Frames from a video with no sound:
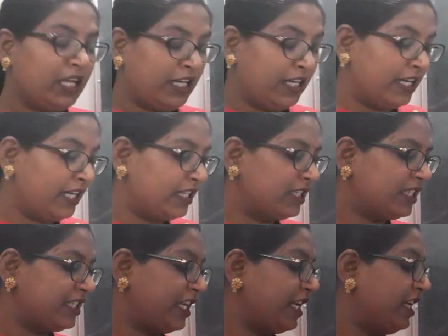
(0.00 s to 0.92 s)
Let us
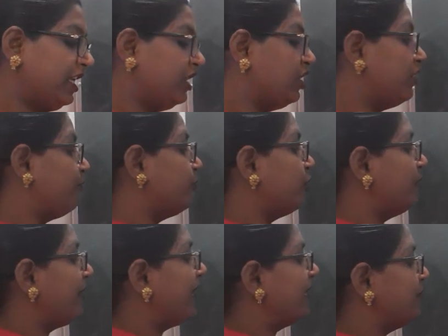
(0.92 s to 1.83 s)
see the
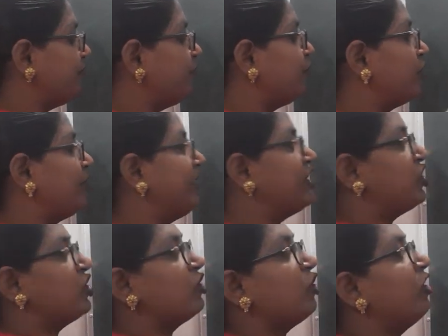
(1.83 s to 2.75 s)

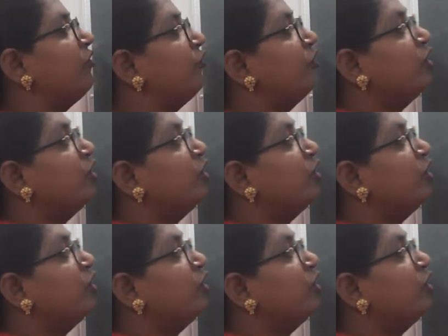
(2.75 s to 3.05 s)
formation of